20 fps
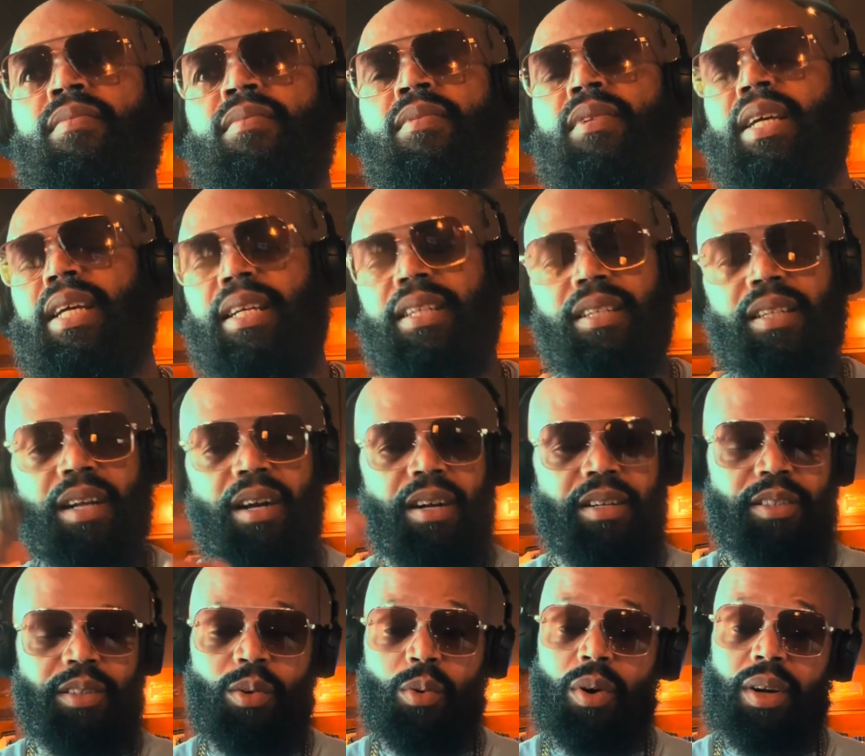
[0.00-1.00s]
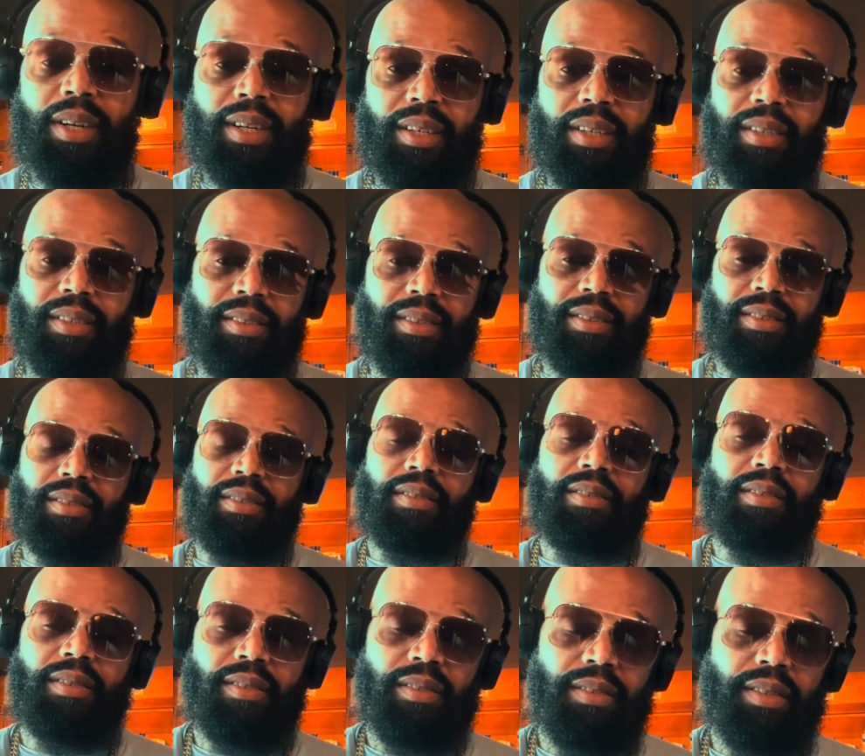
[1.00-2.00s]
in large quantities,
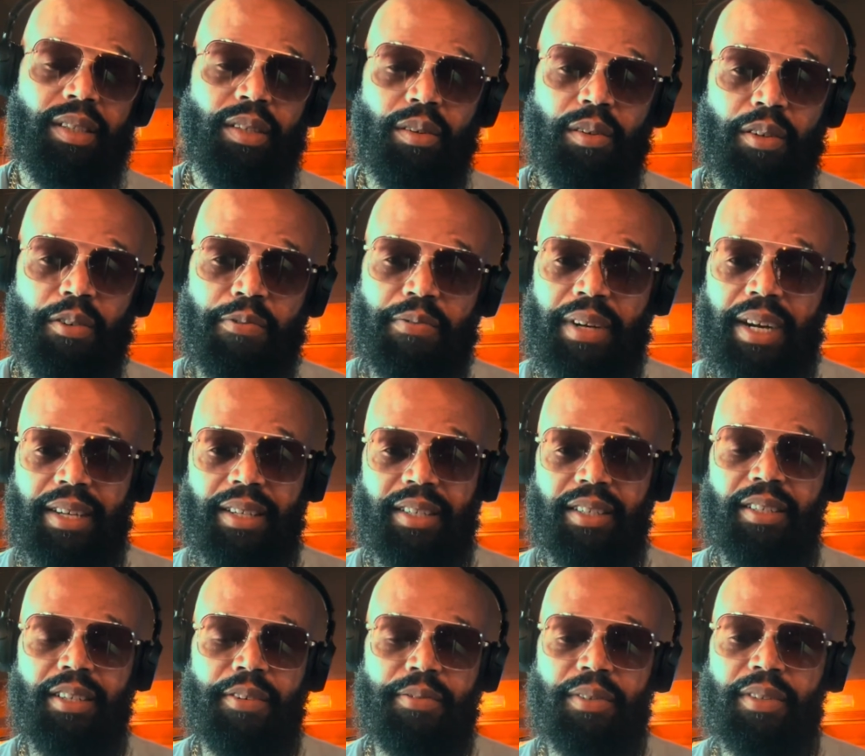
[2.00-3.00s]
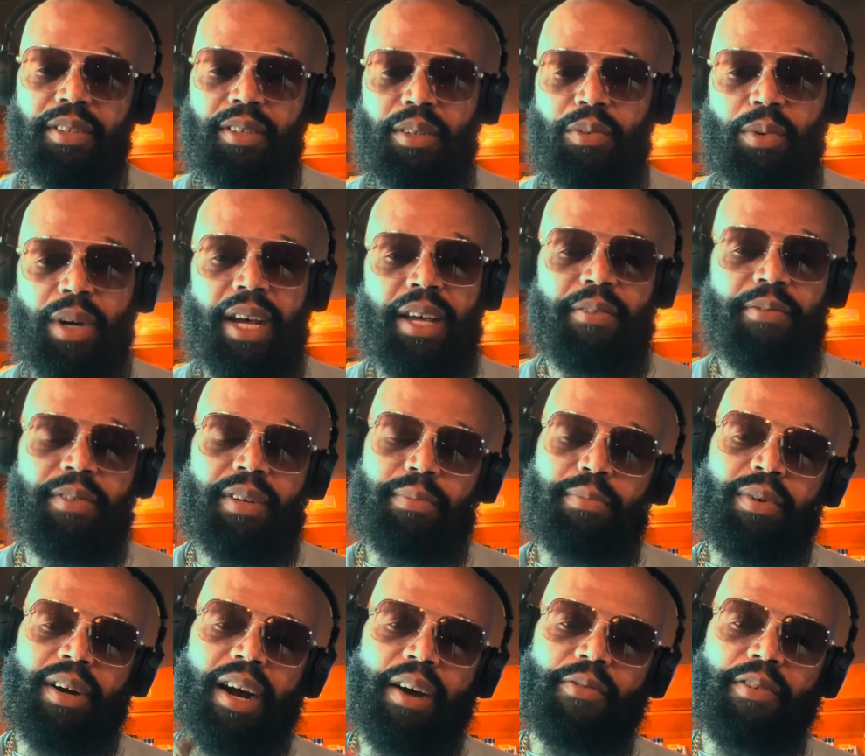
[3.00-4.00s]
you know, to find yourself a good wife. In
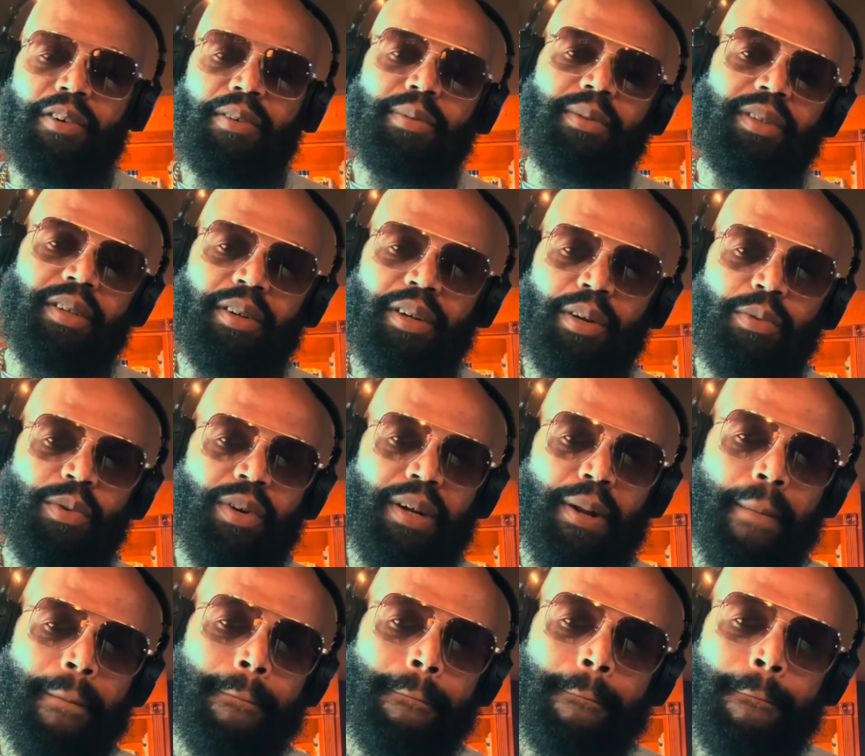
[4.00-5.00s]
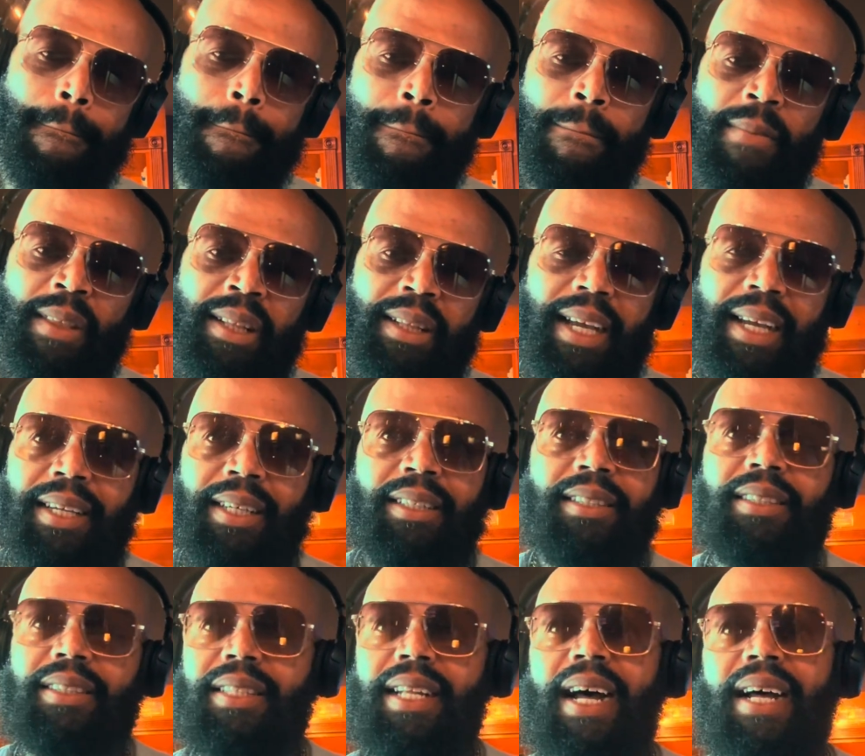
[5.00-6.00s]
Proverbs 31. Like, it's
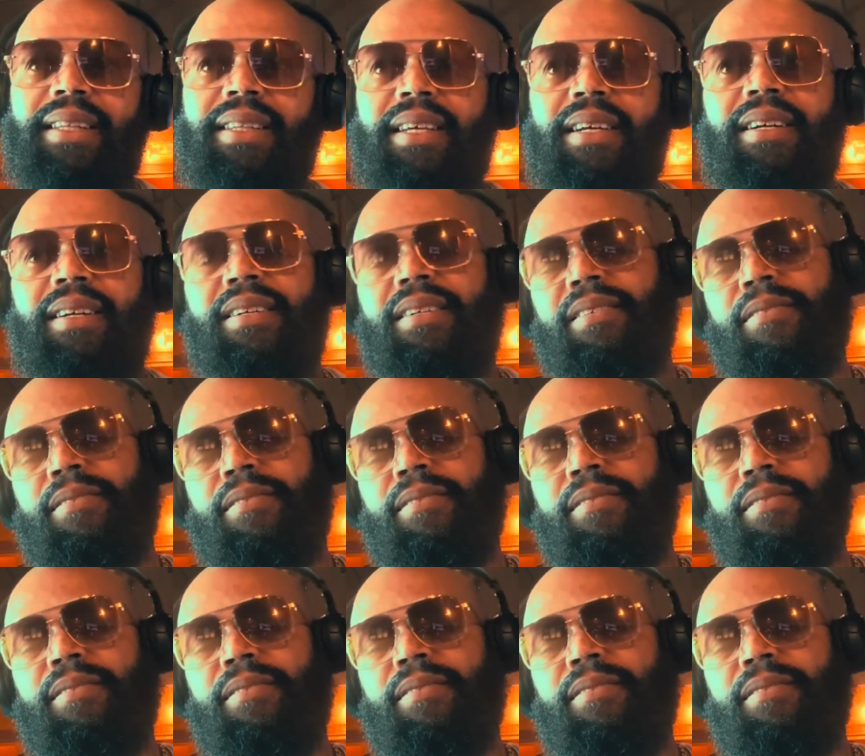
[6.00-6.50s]
just not there.